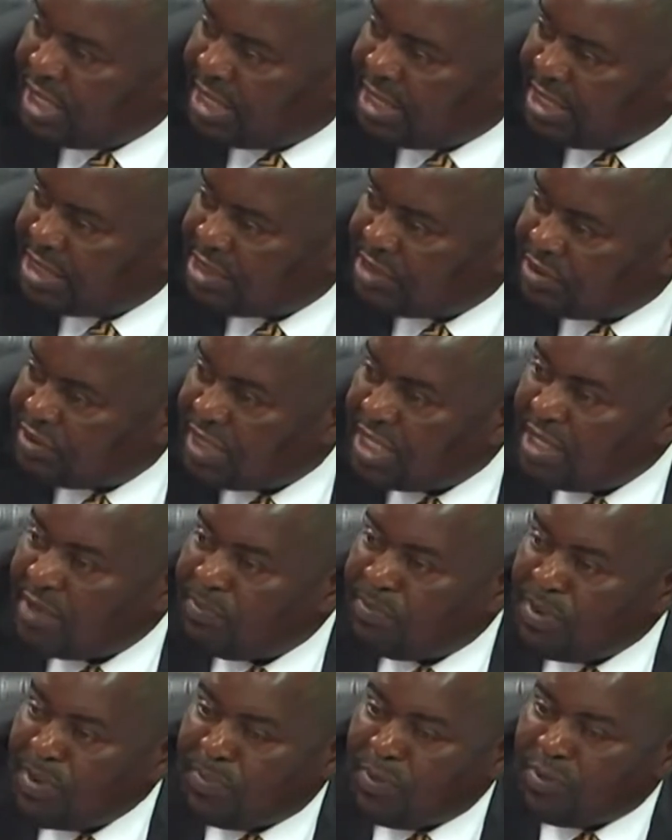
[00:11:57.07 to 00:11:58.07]
things so that the
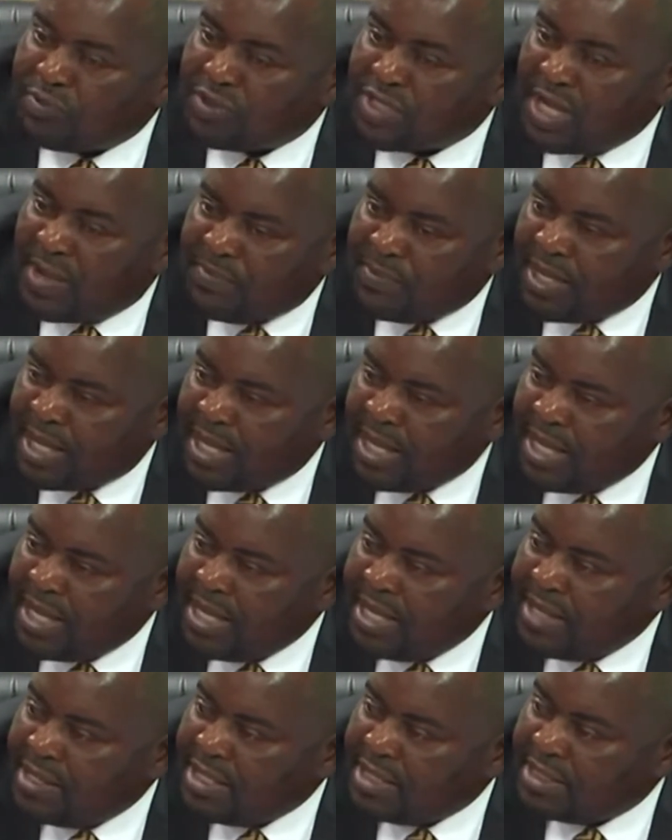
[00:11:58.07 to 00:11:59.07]
people of Zambia,
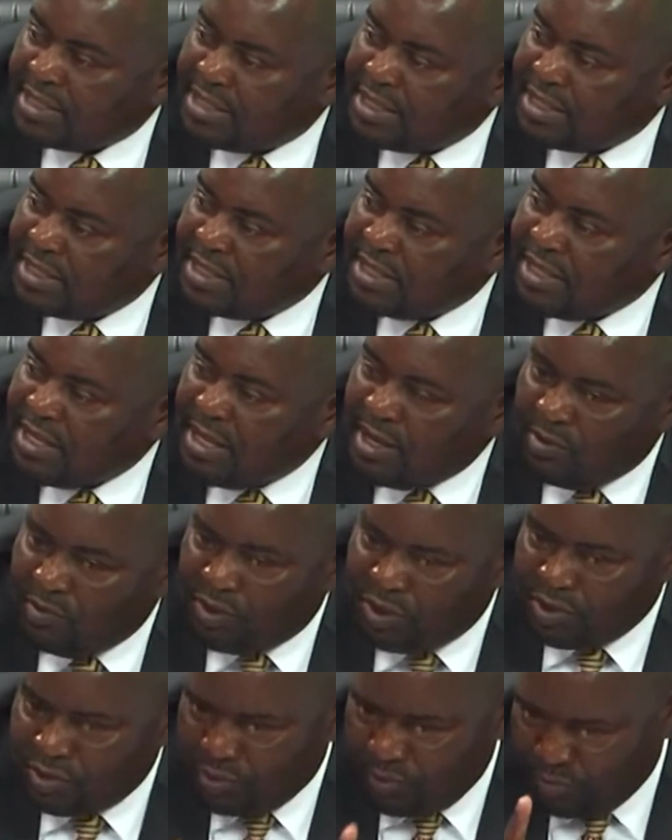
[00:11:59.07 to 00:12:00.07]
they see. When
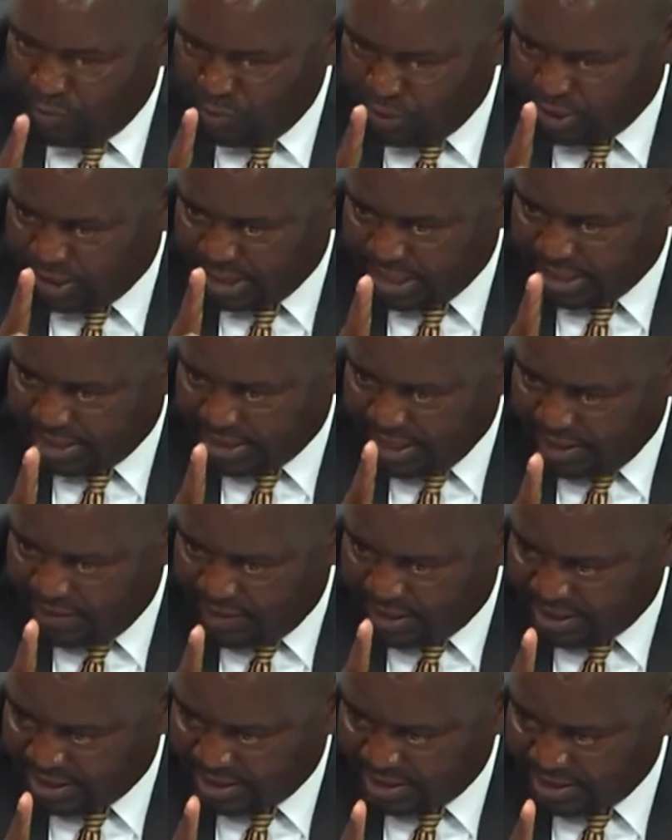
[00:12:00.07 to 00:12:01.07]
you report 8
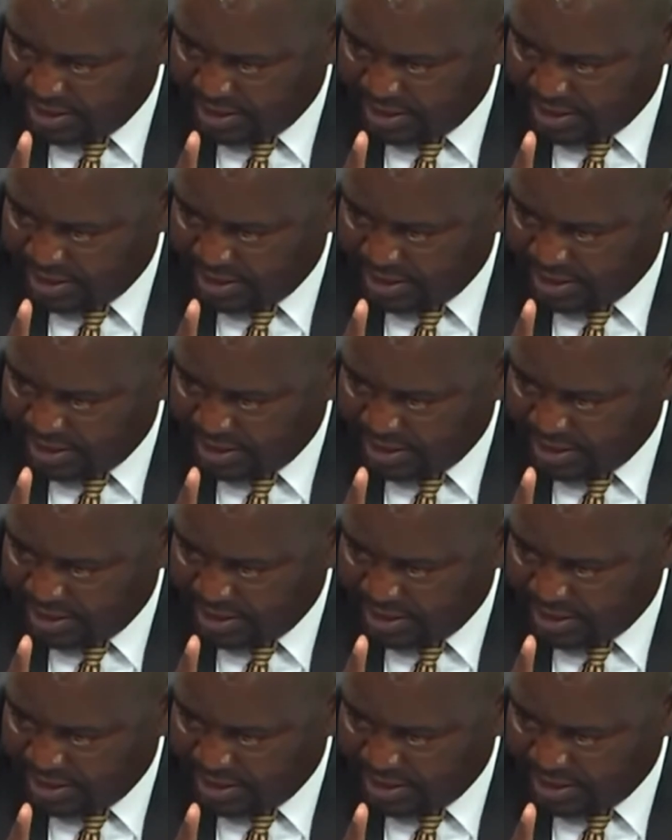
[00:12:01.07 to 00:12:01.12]
hours,